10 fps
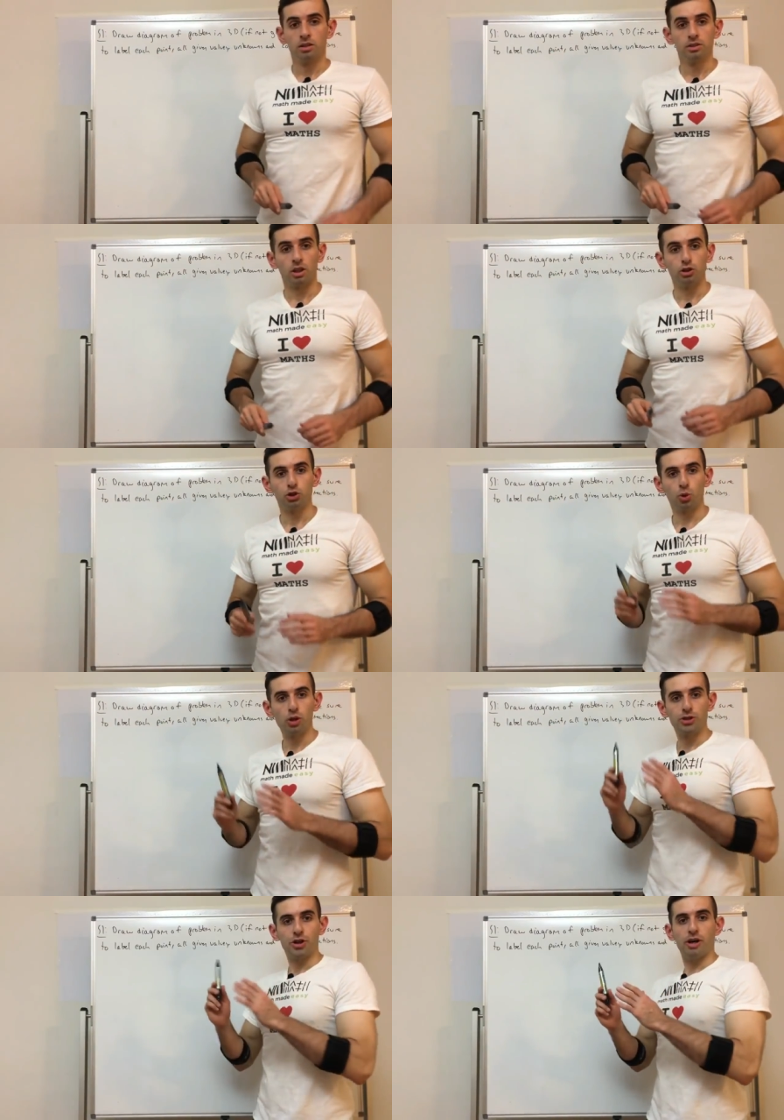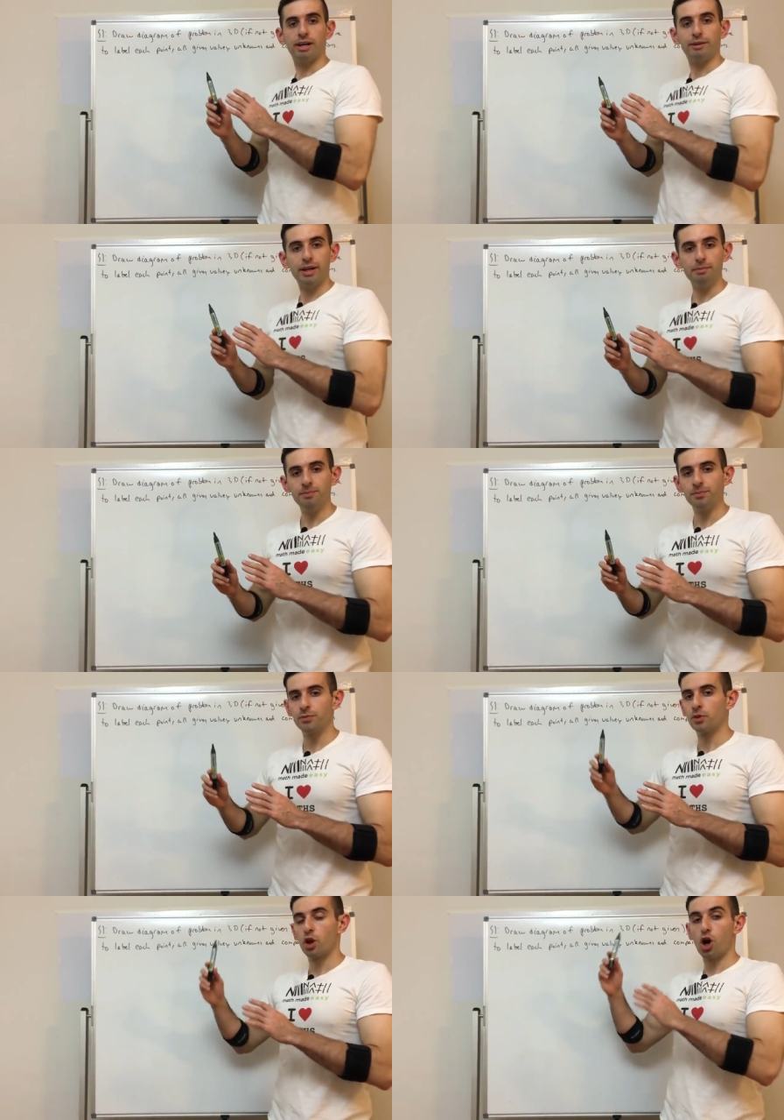So draw a diagram
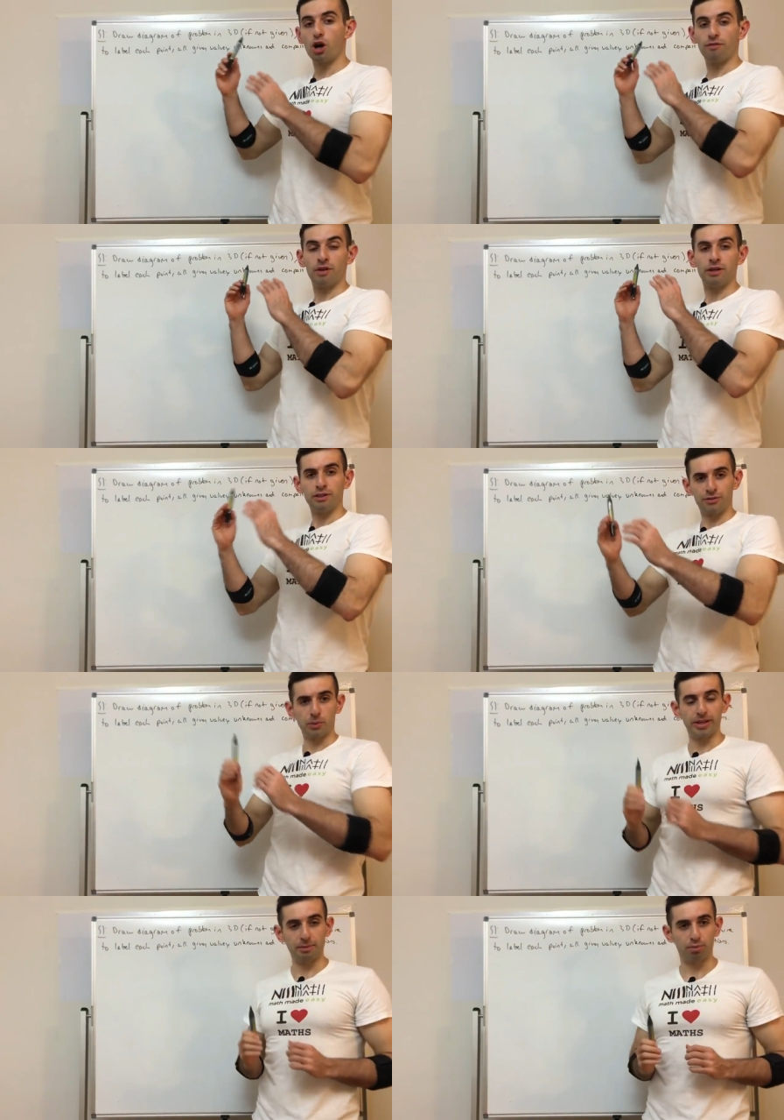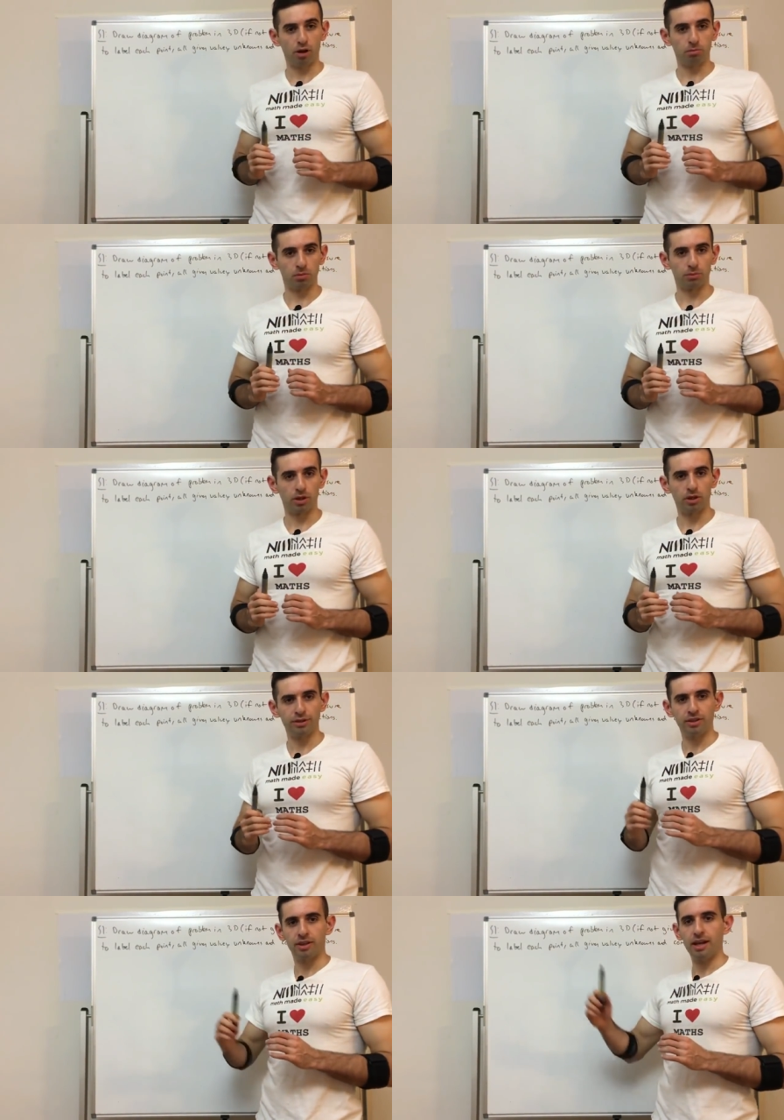of the 3D problem, right?
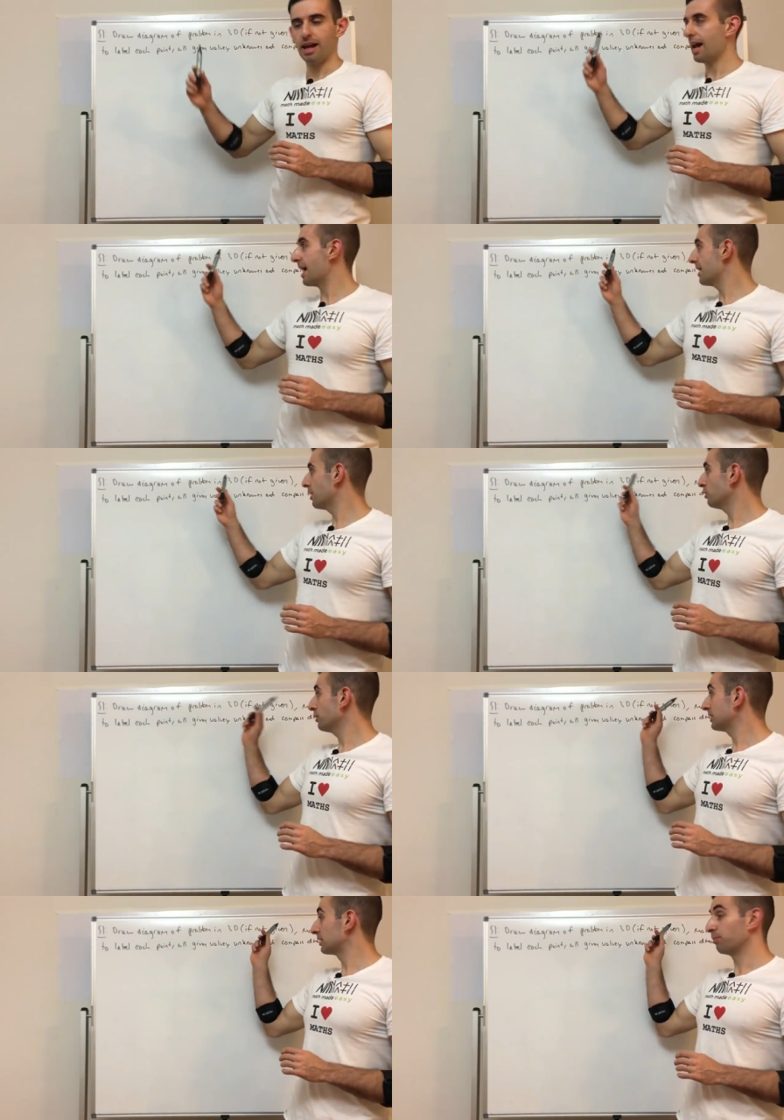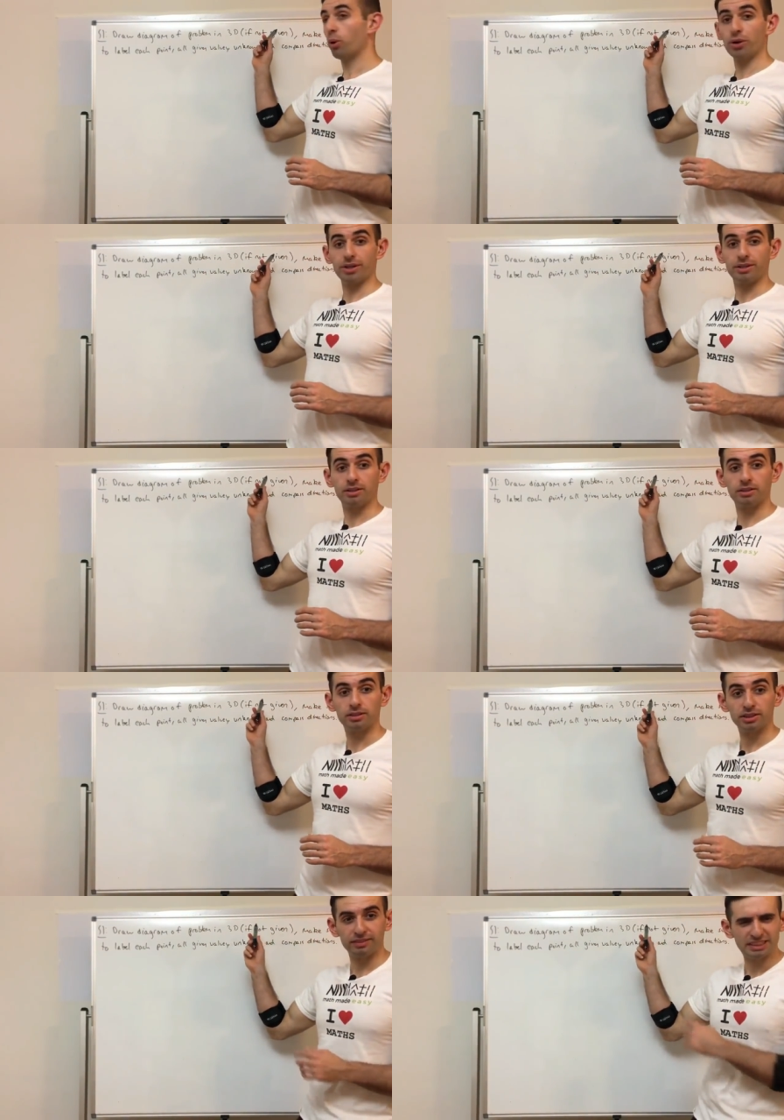And then this is important.
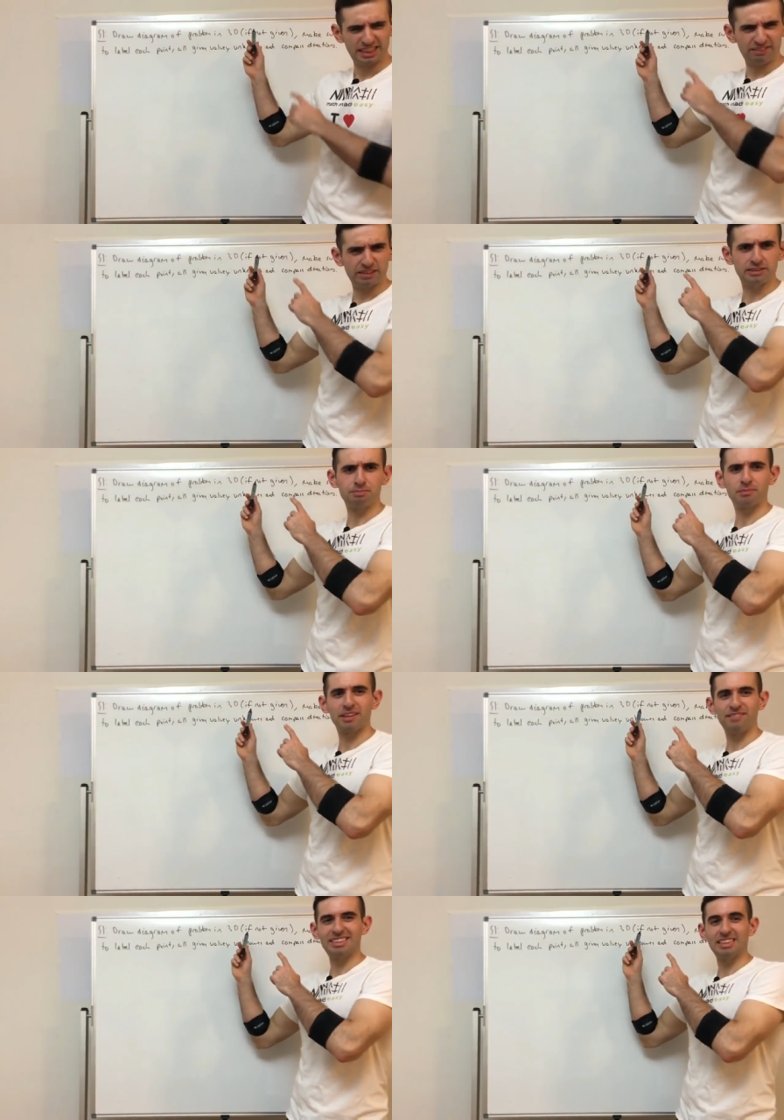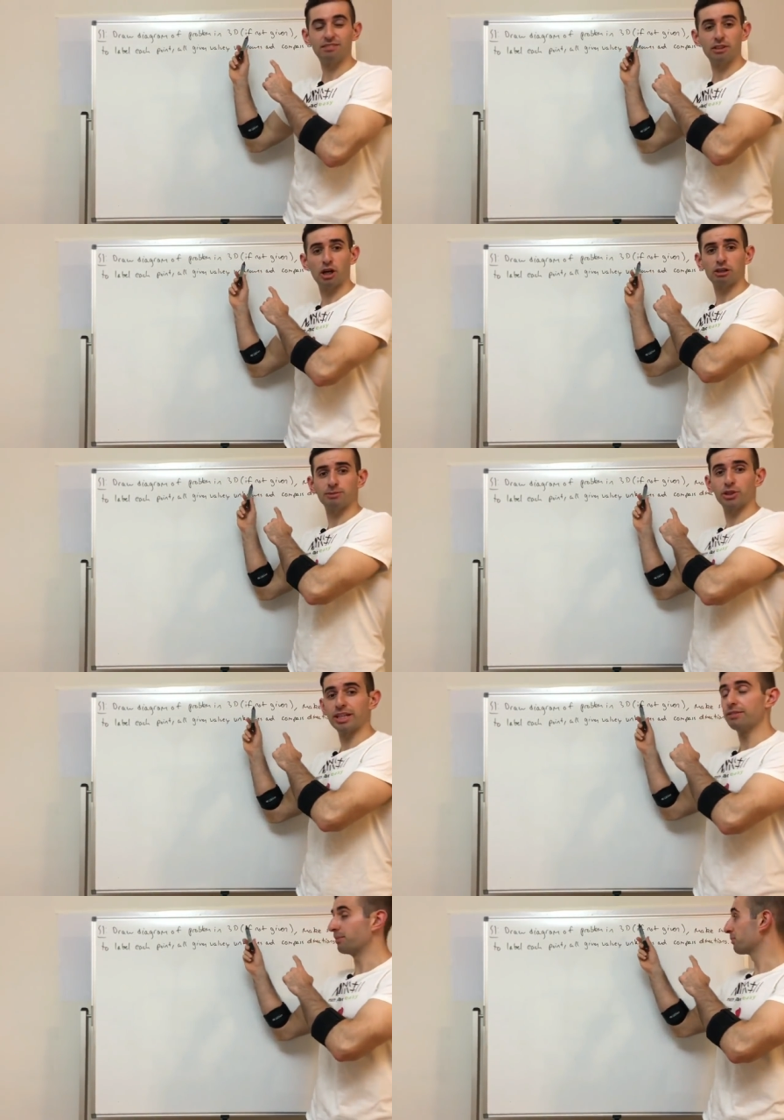So this is if the diagram is not
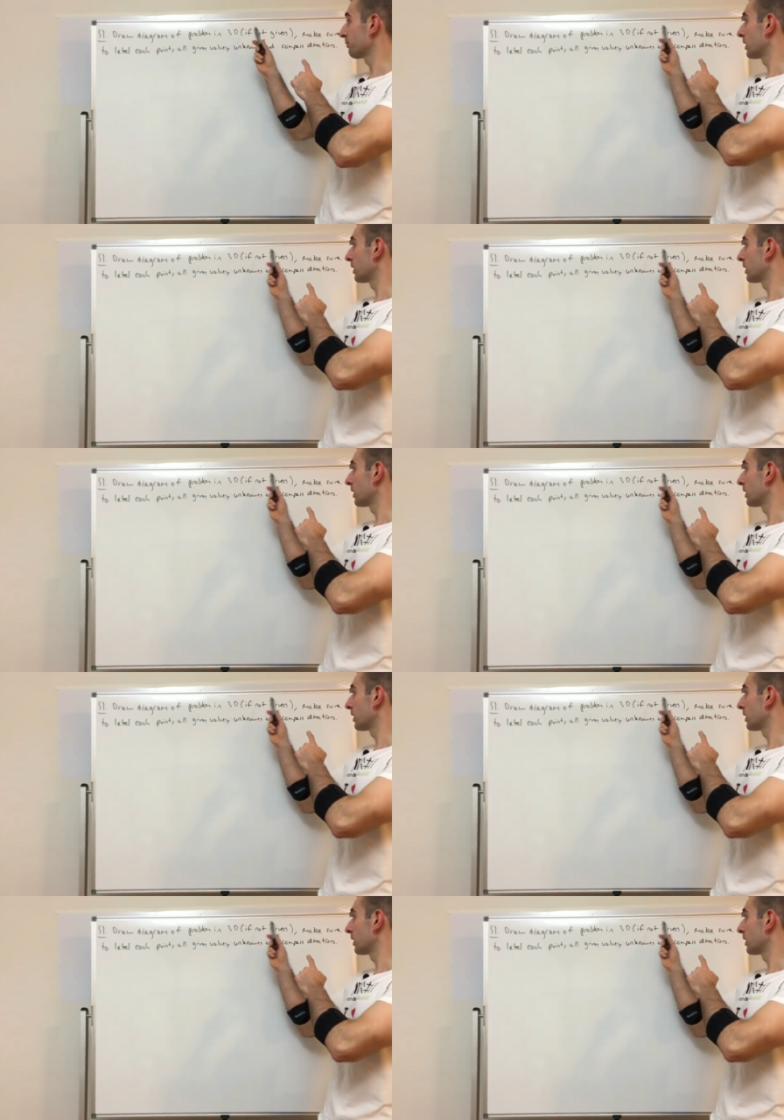given.